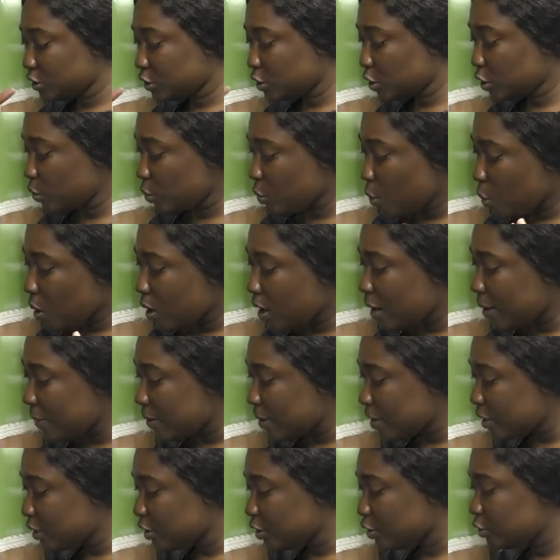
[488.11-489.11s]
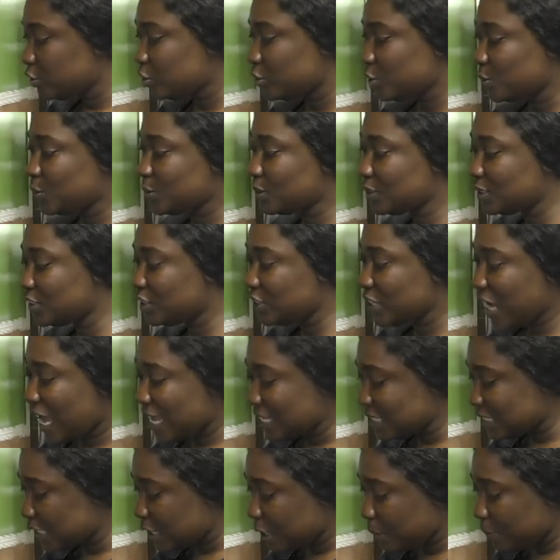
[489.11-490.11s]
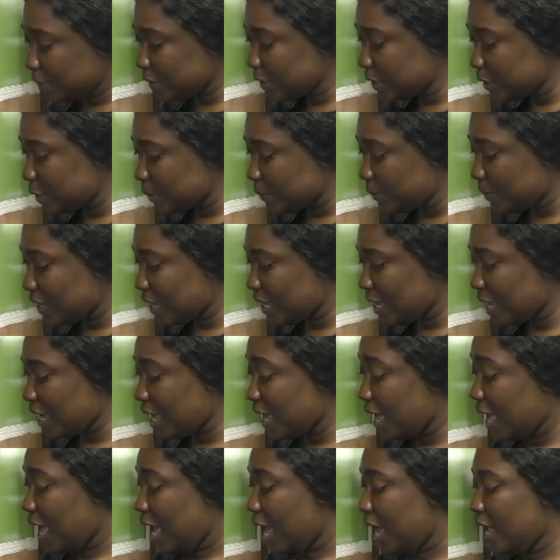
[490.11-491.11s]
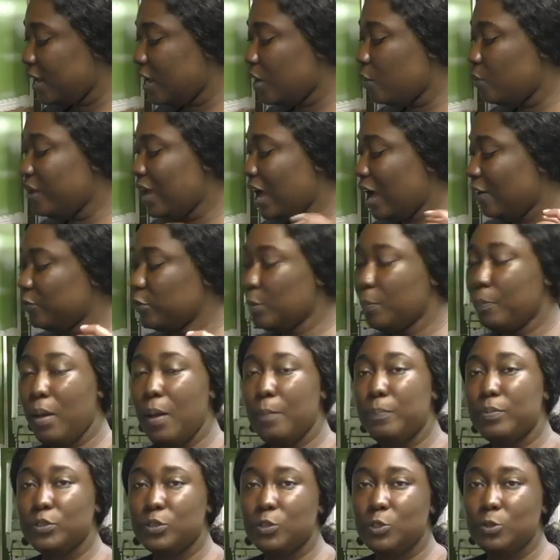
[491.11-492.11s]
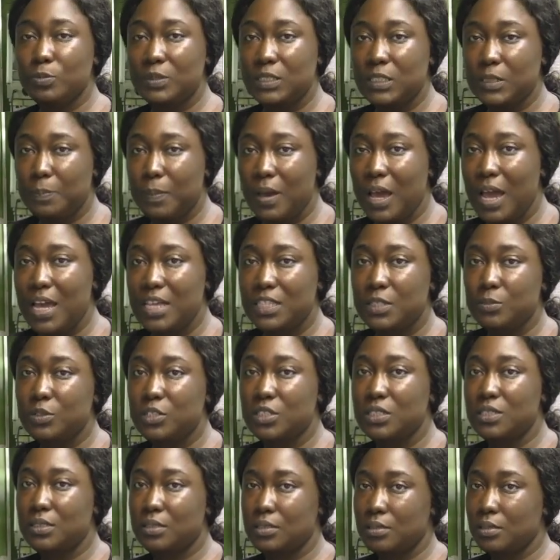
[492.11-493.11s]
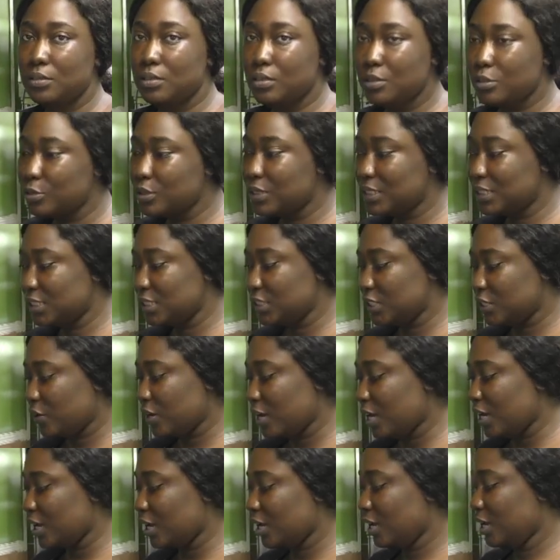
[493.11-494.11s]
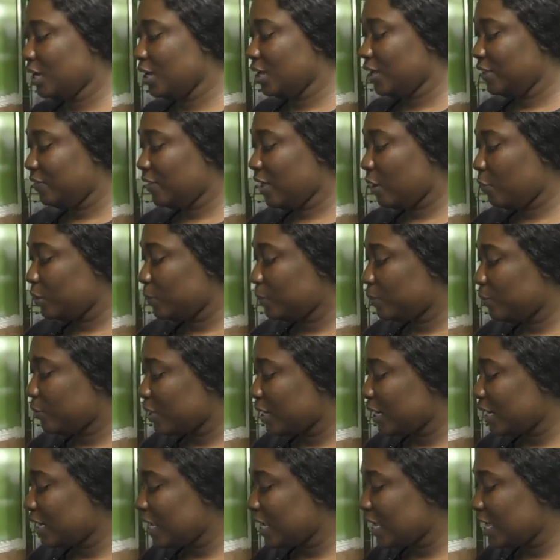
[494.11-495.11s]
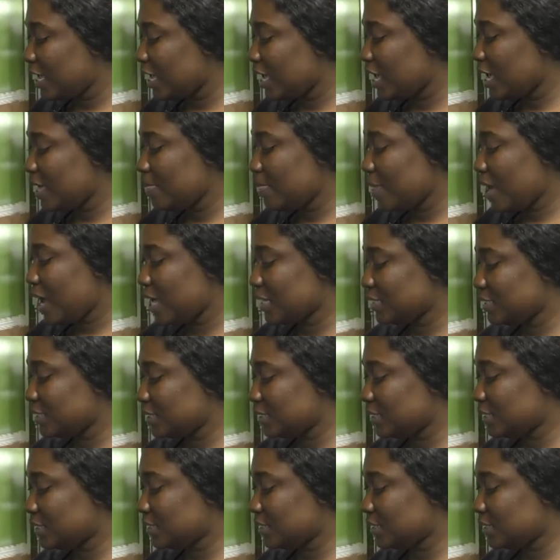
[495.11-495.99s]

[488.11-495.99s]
quinoa to jazz it up a little bit, and then we have the pepper soup spice, which is the little secret that we put in it, and that's